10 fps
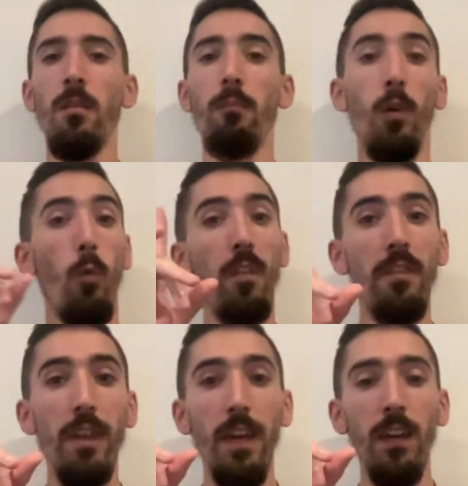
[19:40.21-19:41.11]
but one
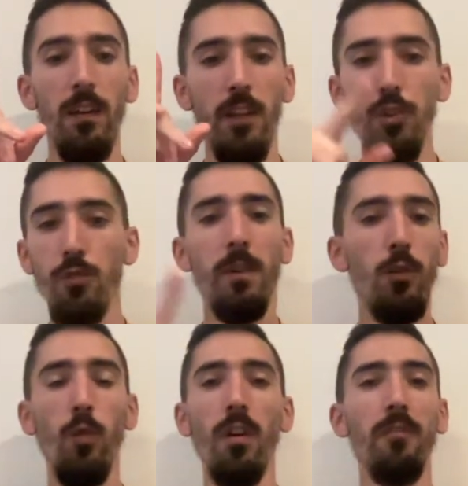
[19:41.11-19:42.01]
thing, it should be the
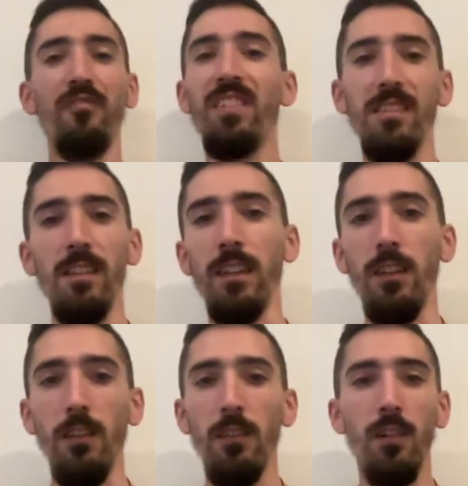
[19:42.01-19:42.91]
word
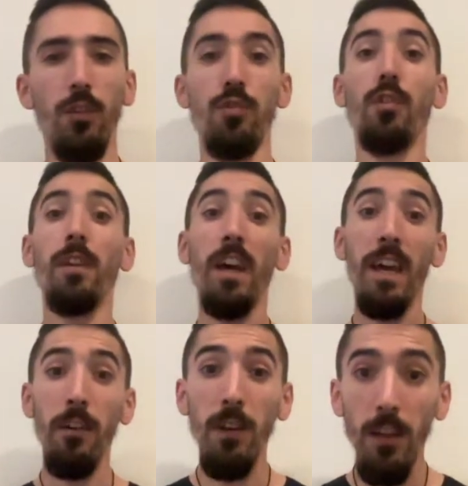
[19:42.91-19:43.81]
vestiti, because you're going to
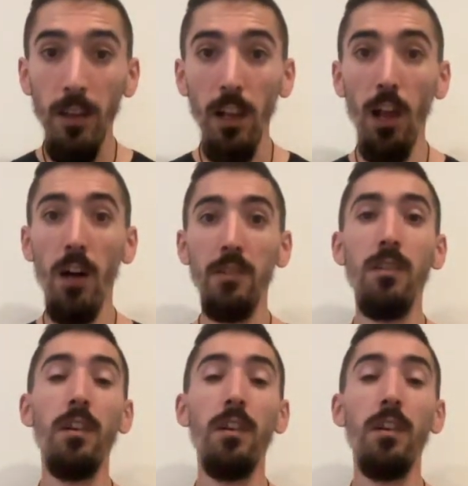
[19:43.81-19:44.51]
hear it a lot.